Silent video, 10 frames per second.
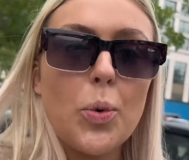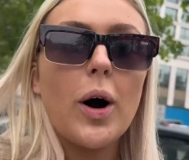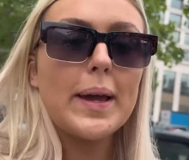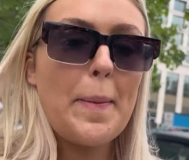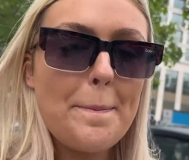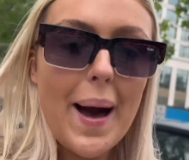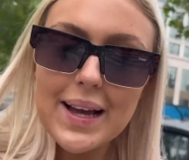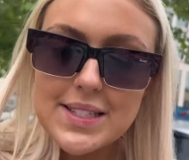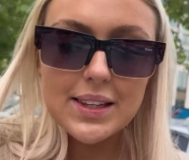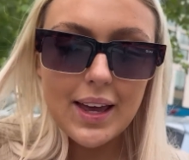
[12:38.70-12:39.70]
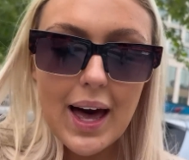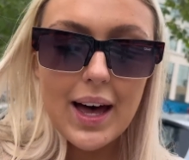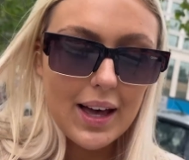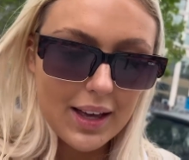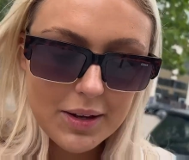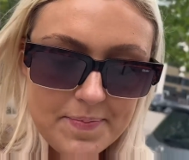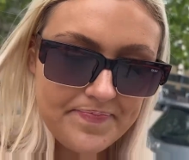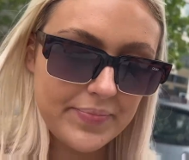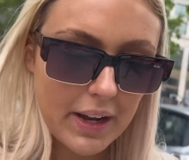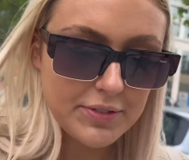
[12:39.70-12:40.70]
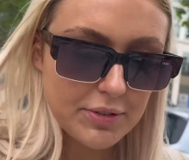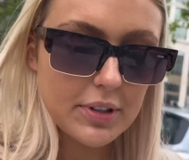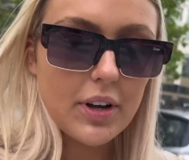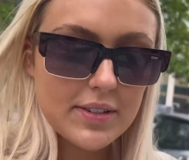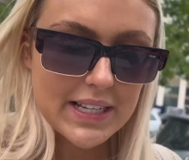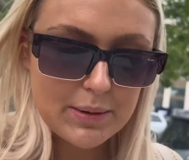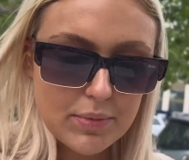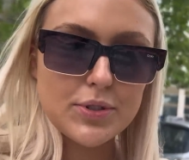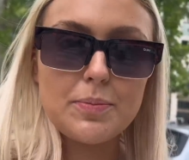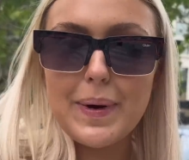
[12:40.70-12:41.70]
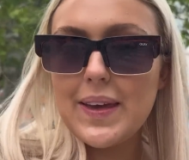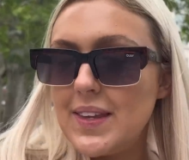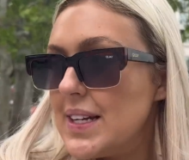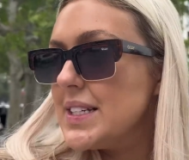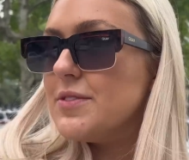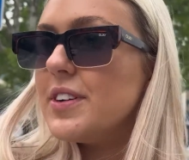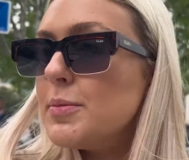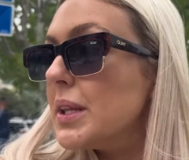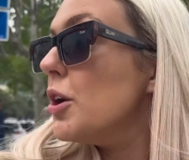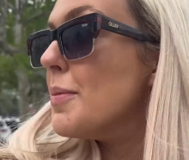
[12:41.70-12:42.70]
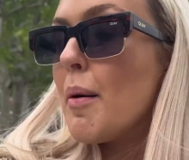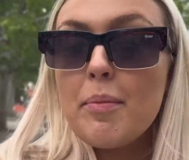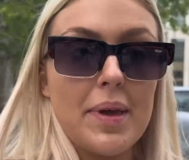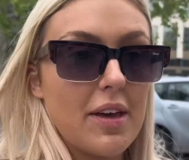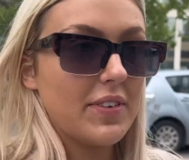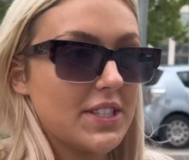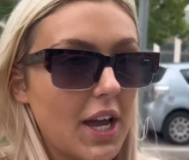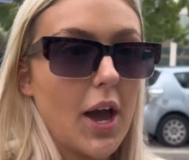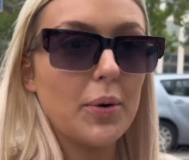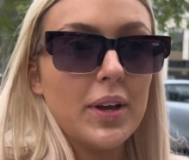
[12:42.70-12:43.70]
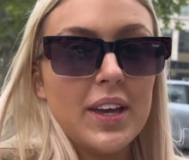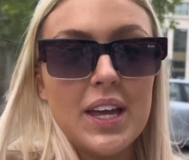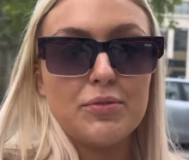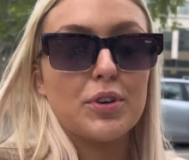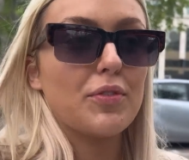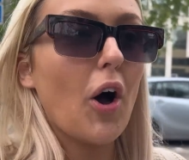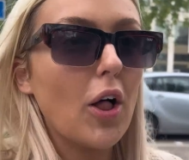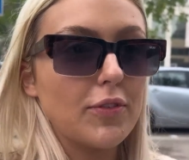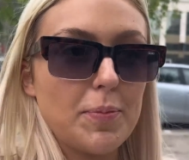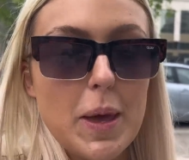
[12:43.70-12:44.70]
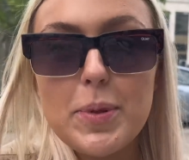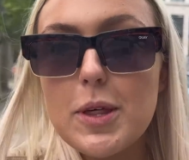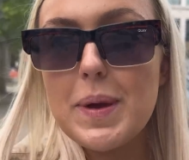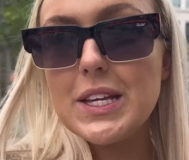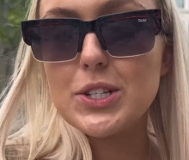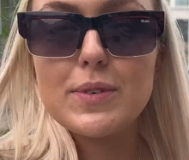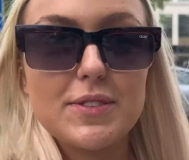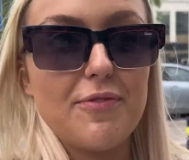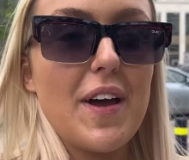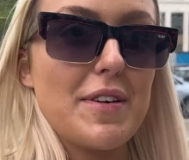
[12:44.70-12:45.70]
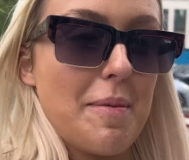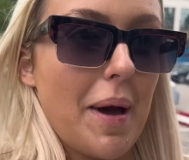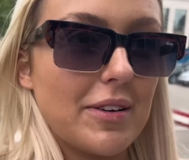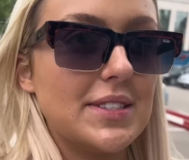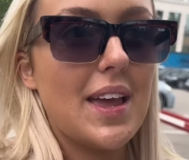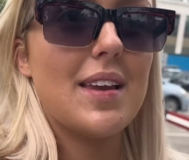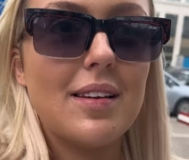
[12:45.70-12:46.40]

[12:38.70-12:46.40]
walking back to the car after a long time of sunbathing. I did film a little Mamma Mia video in front of all of the people at the beach. It was very embarrassing.